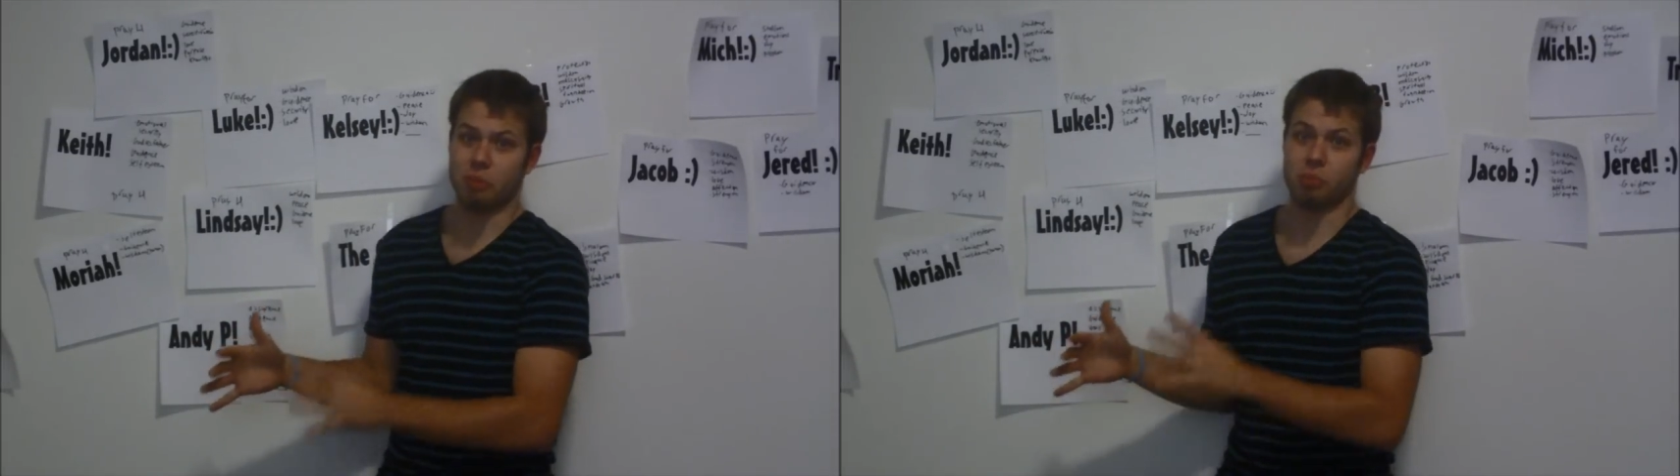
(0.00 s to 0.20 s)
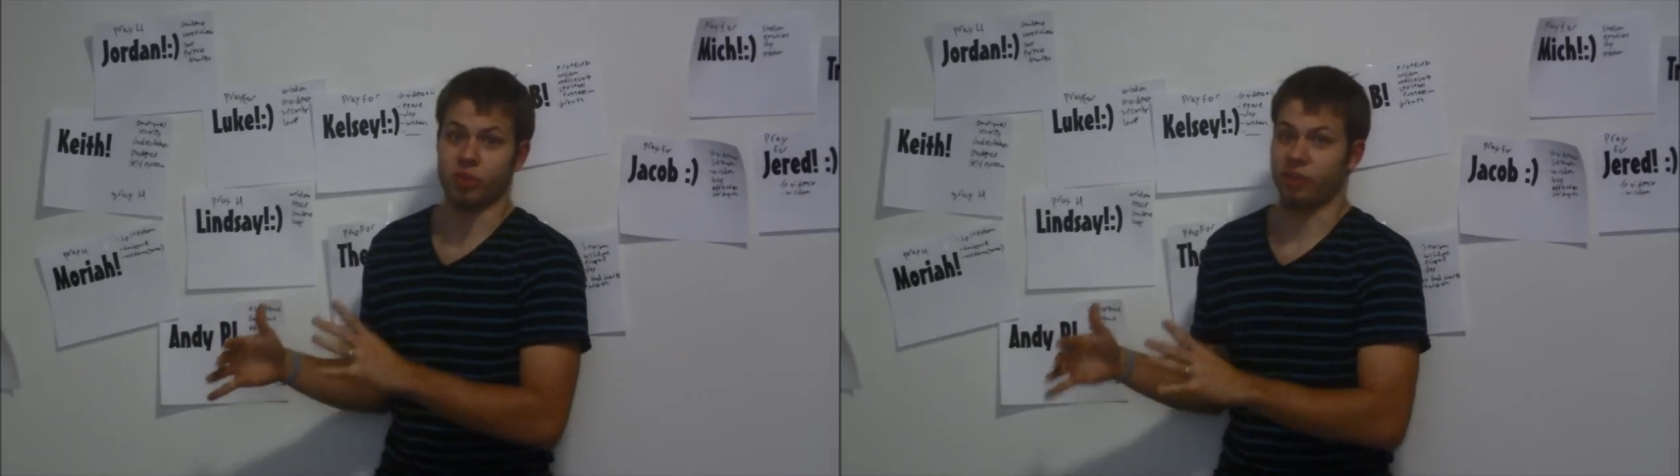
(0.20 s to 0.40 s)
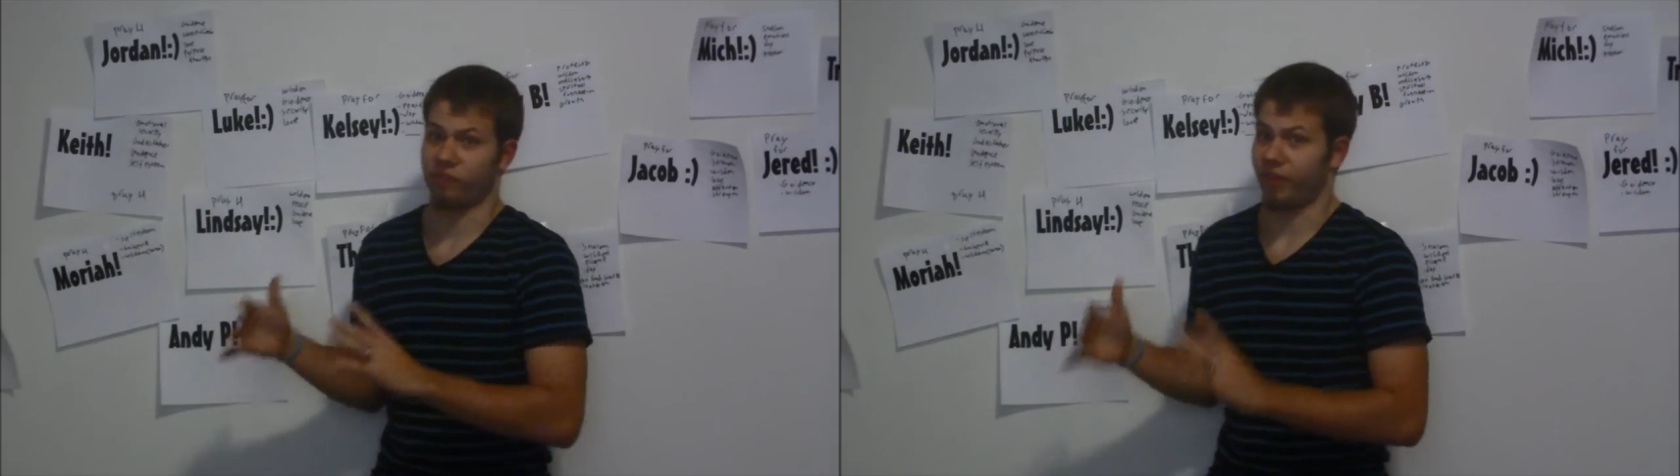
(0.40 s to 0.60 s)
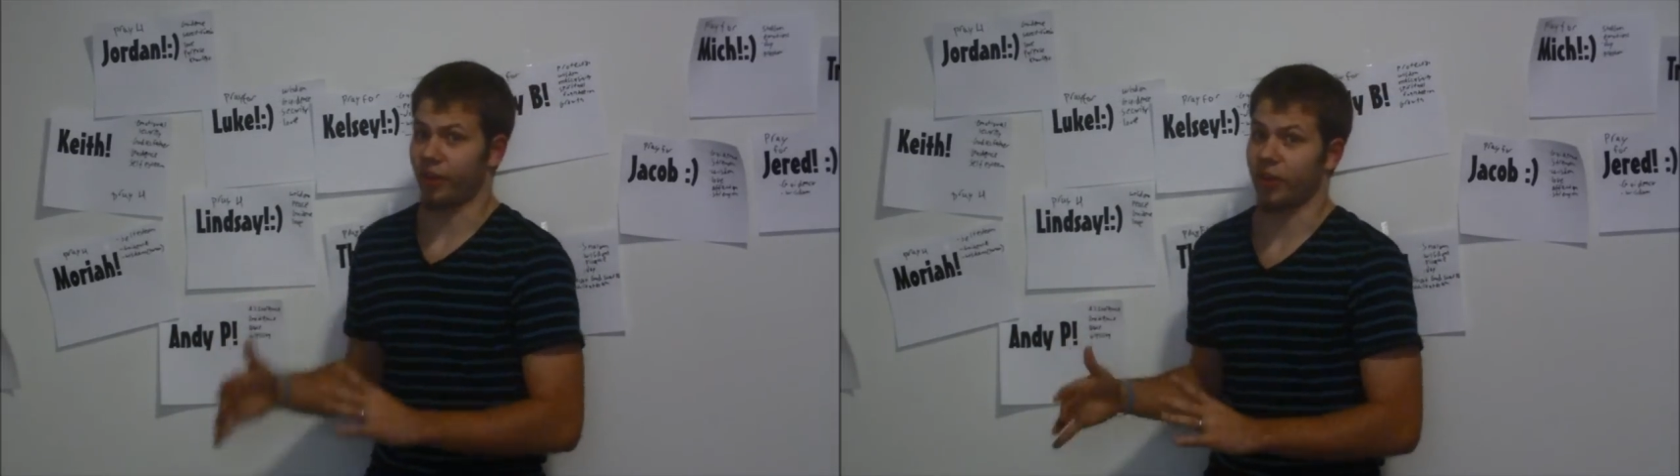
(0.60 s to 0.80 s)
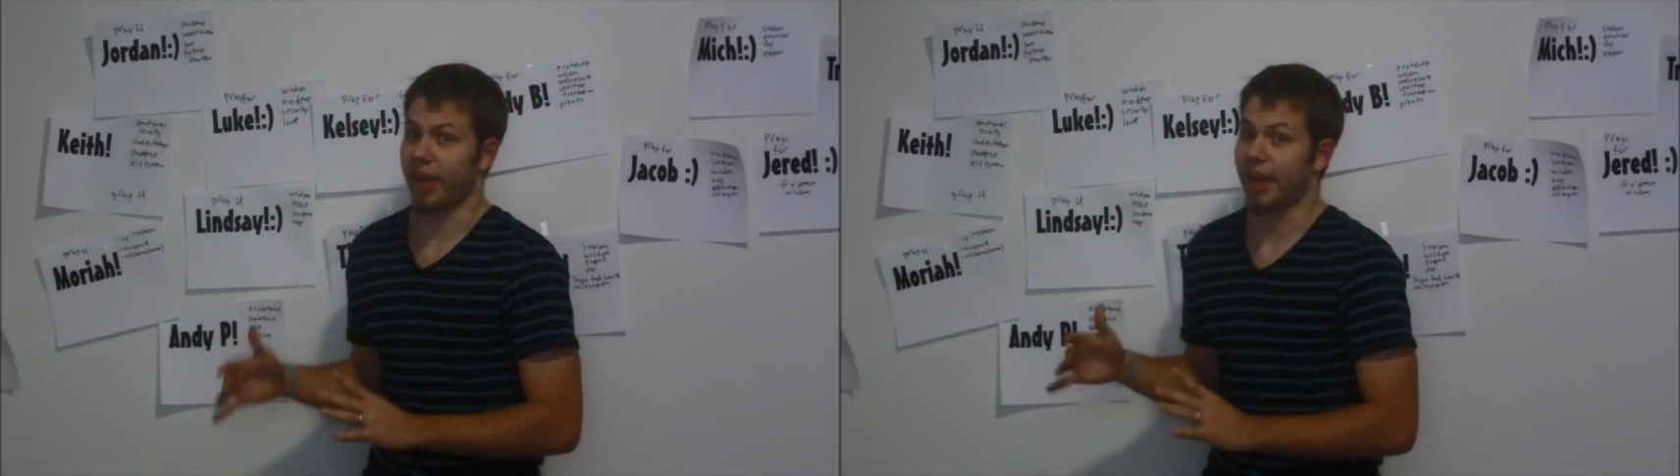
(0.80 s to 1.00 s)
people get
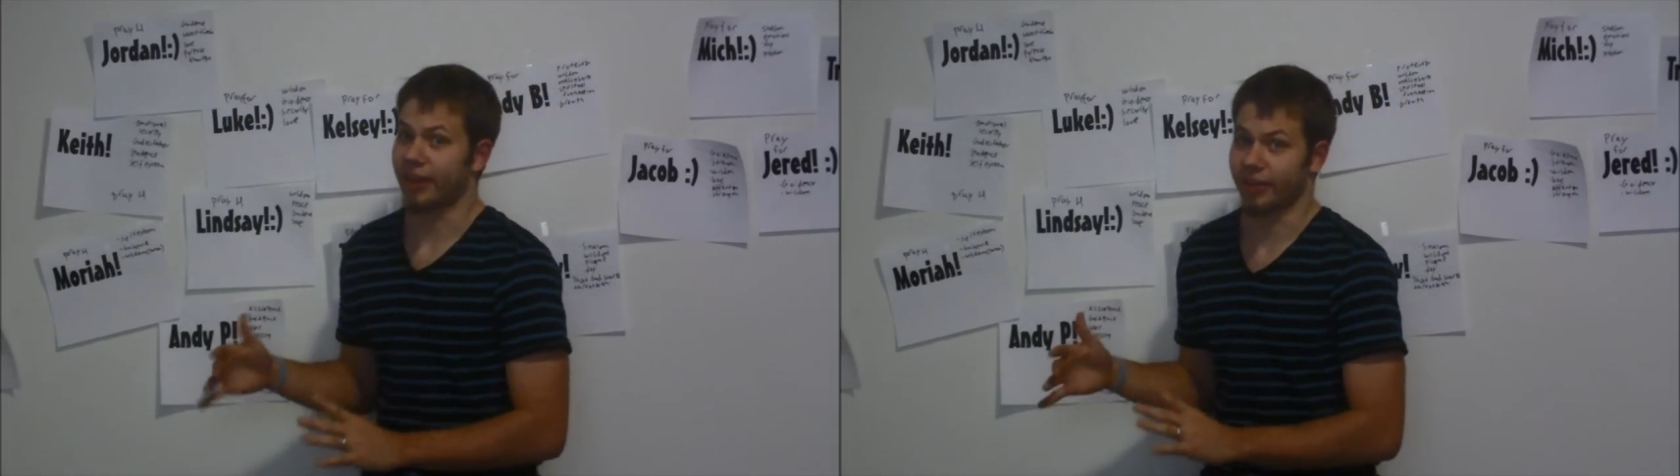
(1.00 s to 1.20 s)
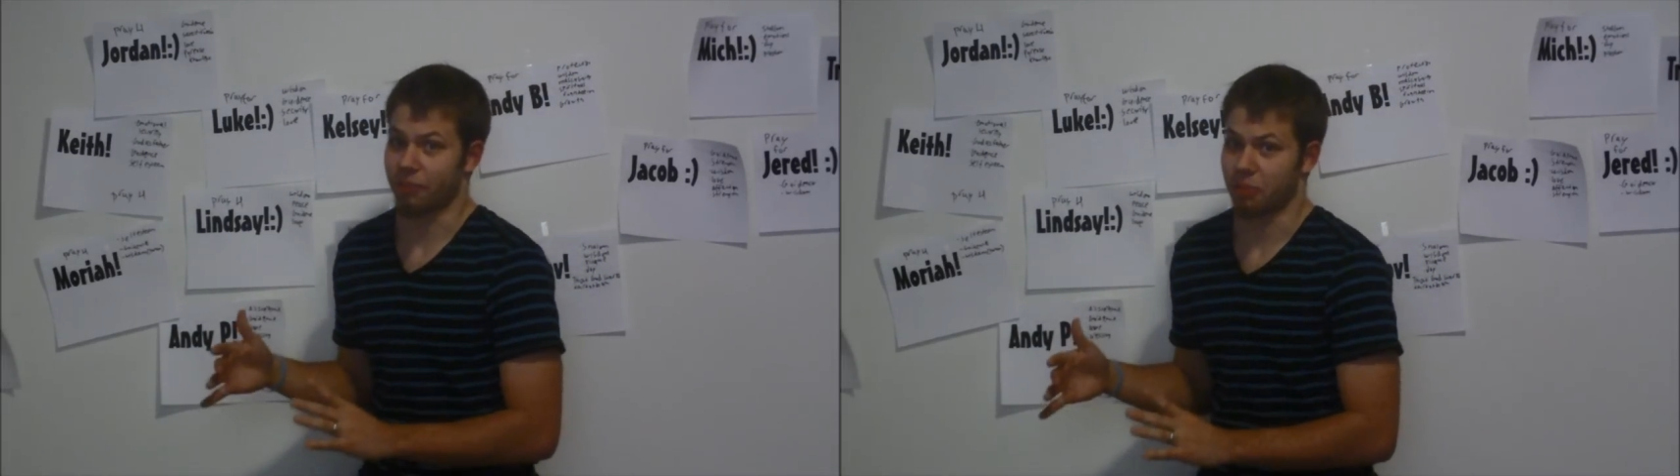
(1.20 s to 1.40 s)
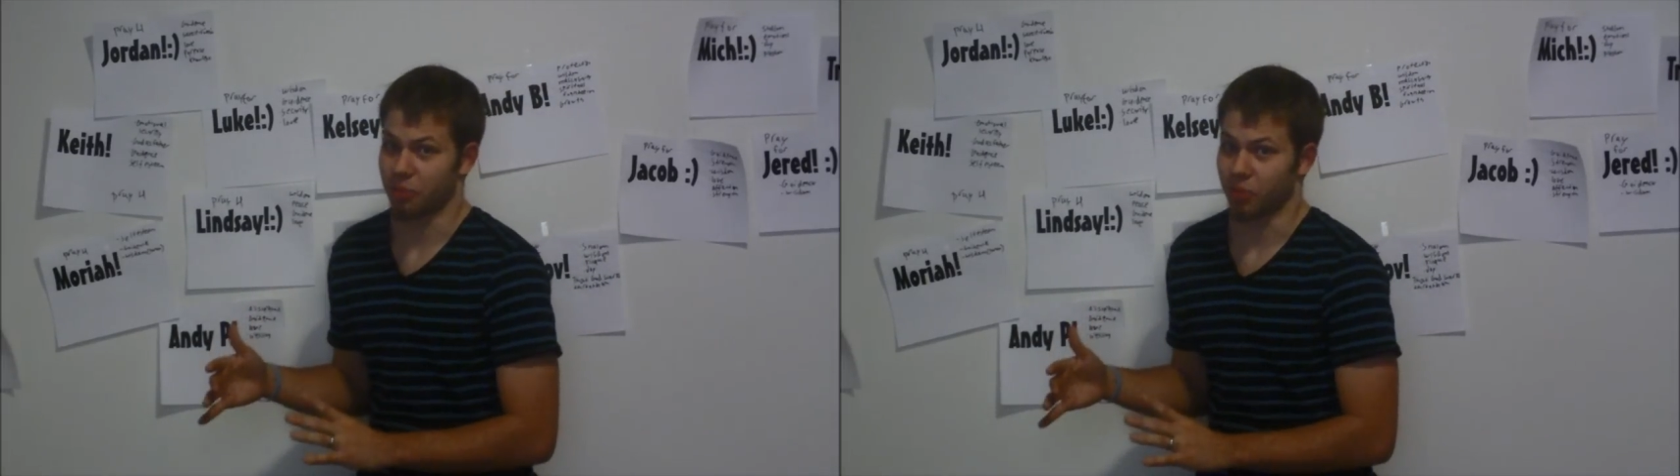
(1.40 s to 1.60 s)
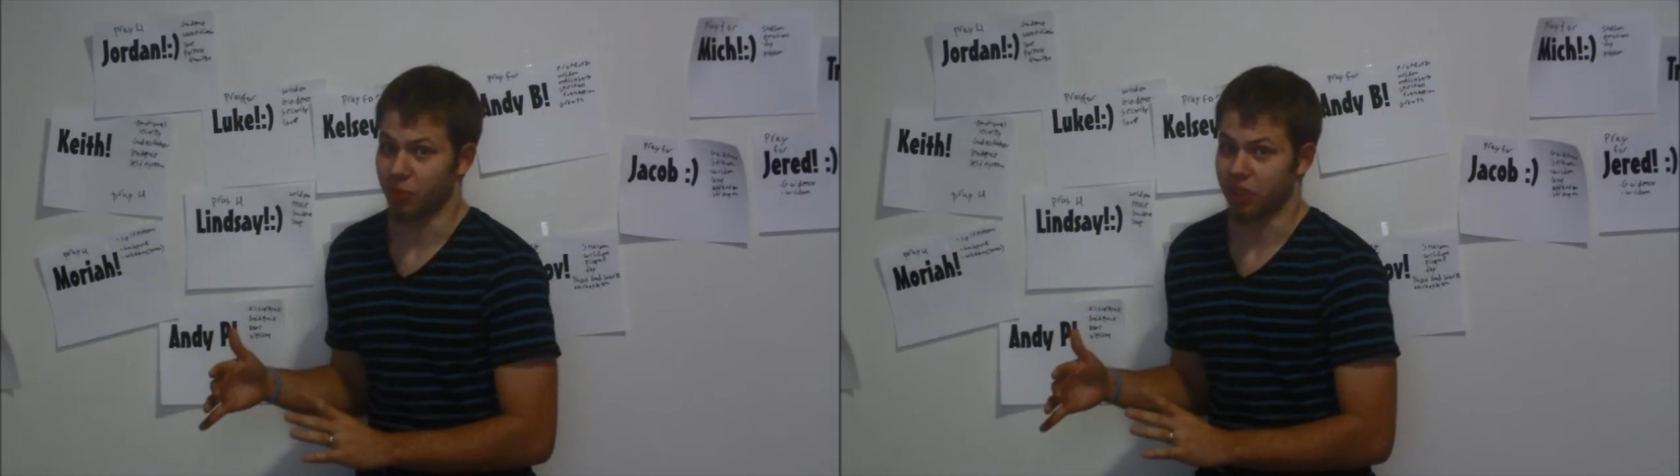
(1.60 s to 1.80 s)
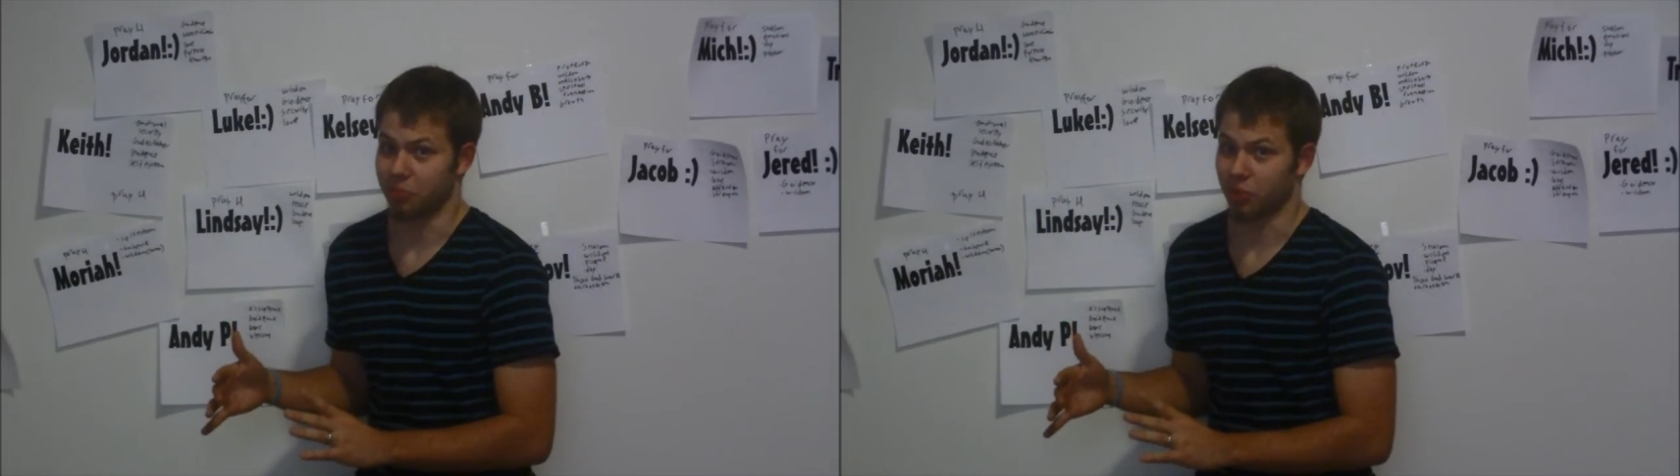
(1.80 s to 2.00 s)
very angry at people who
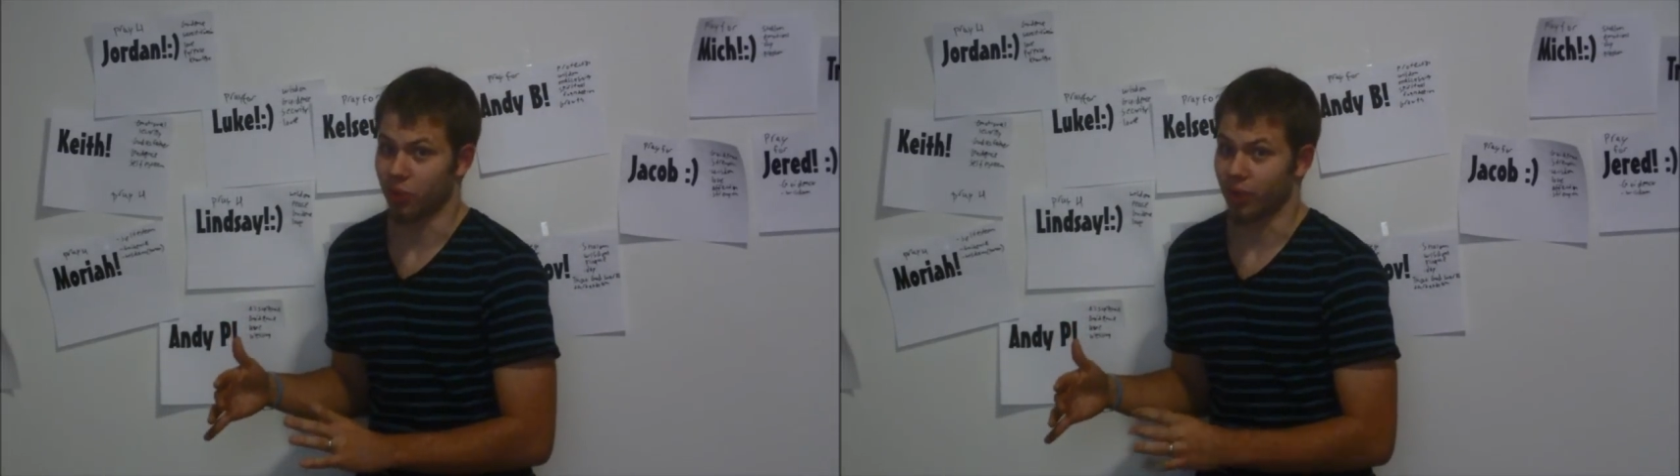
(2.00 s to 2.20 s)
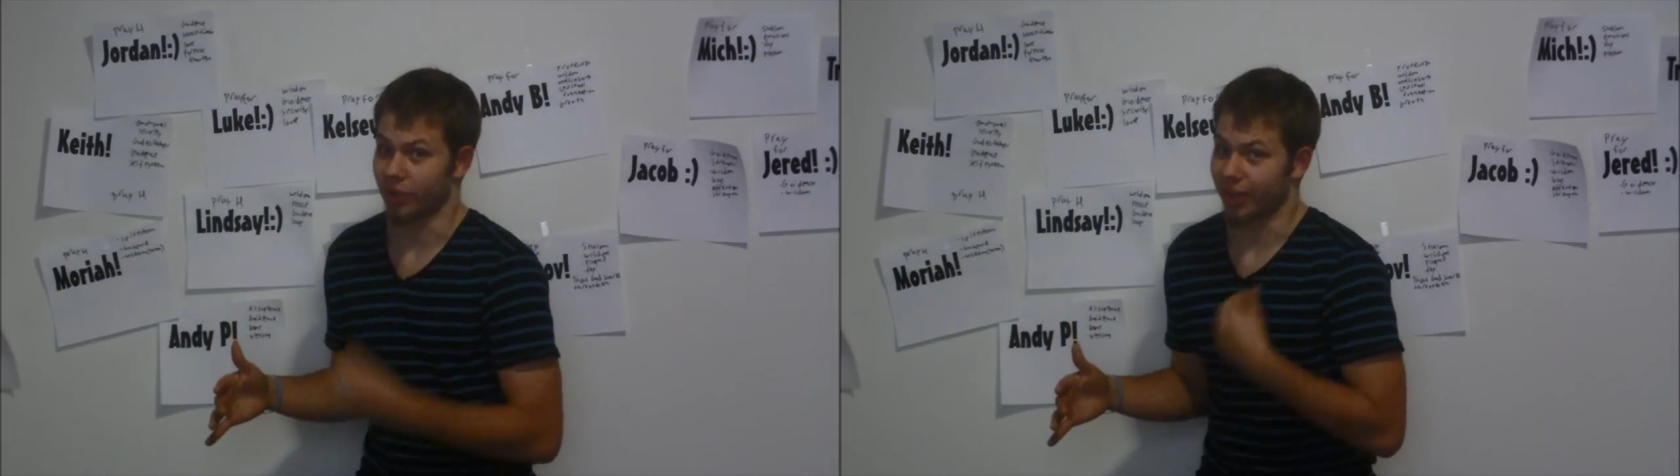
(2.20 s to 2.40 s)
keep Torah,